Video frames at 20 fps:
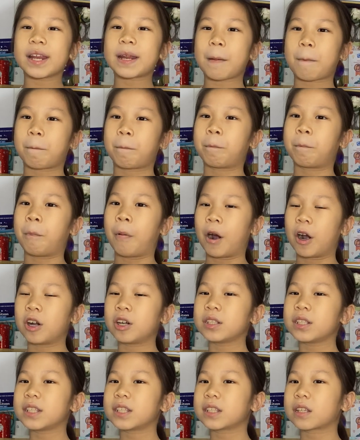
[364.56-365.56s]
that
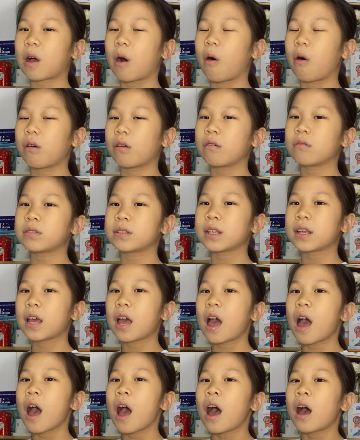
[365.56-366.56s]
burns coils,
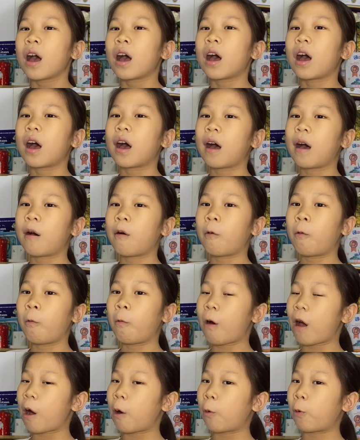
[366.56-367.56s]

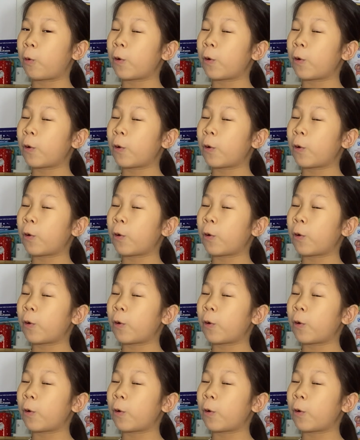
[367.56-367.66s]
well,